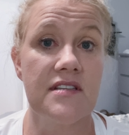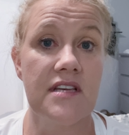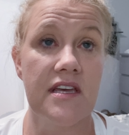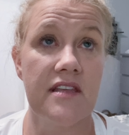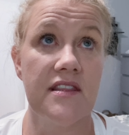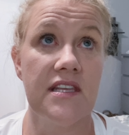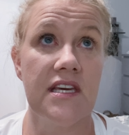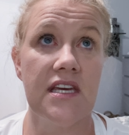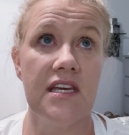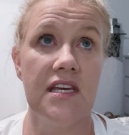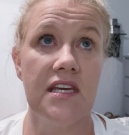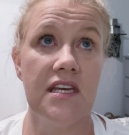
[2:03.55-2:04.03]
And
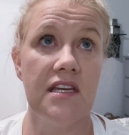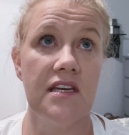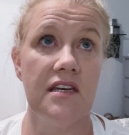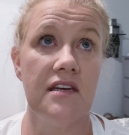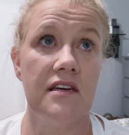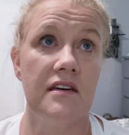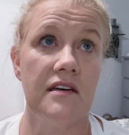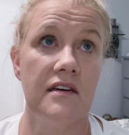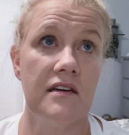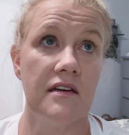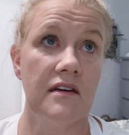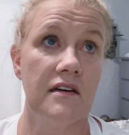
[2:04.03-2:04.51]

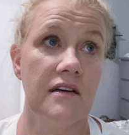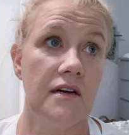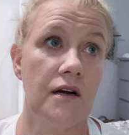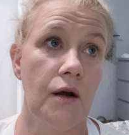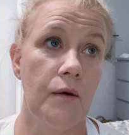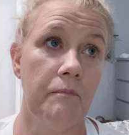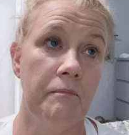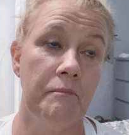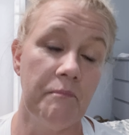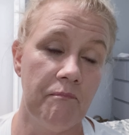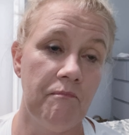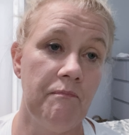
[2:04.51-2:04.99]
then
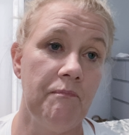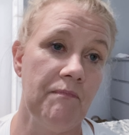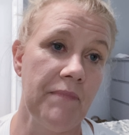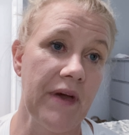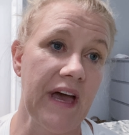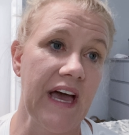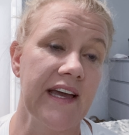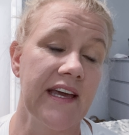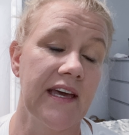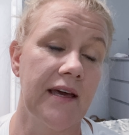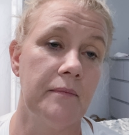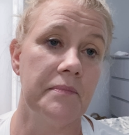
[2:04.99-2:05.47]
our
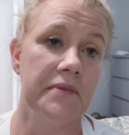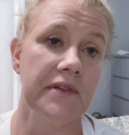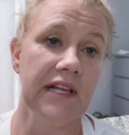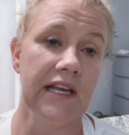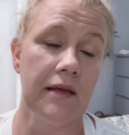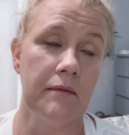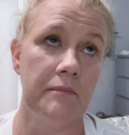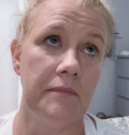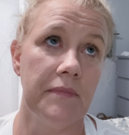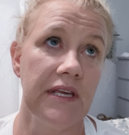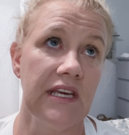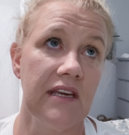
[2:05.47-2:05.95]
backup
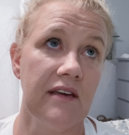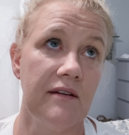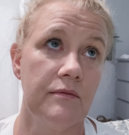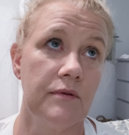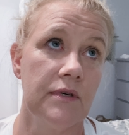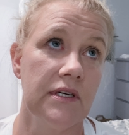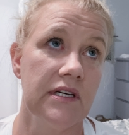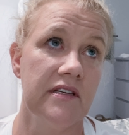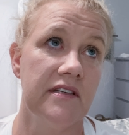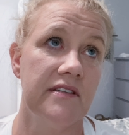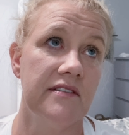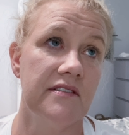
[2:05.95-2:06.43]
plan B
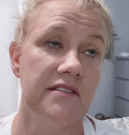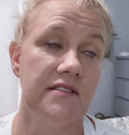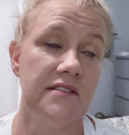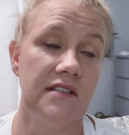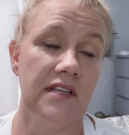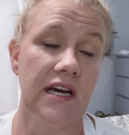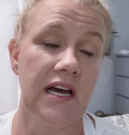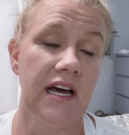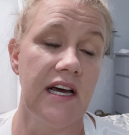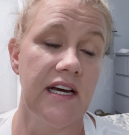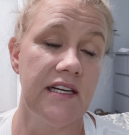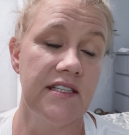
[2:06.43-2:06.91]
was
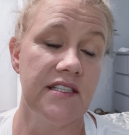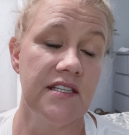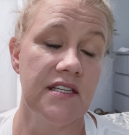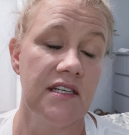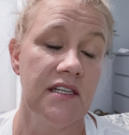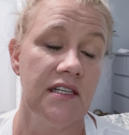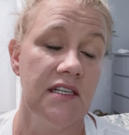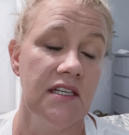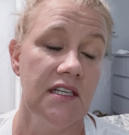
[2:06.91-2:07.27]
that